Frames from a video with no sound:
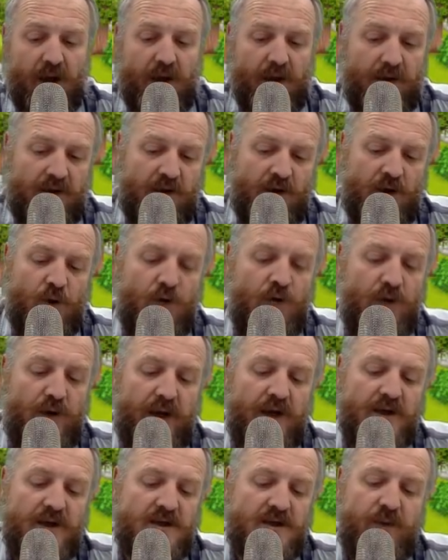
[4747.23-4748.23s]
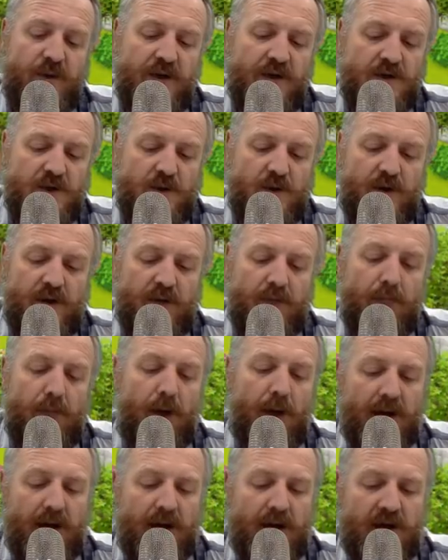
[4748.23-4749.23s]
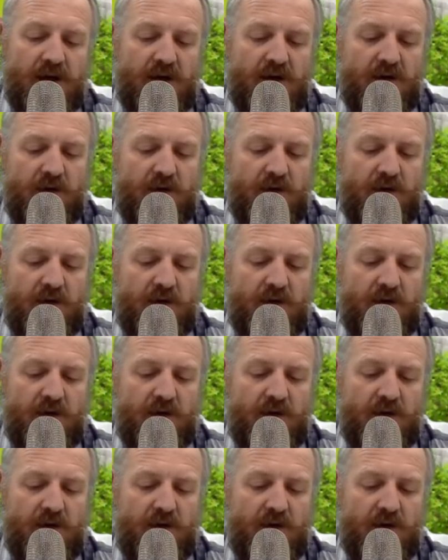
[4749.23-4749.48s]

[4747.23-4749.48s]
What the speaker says: You need to be doing mining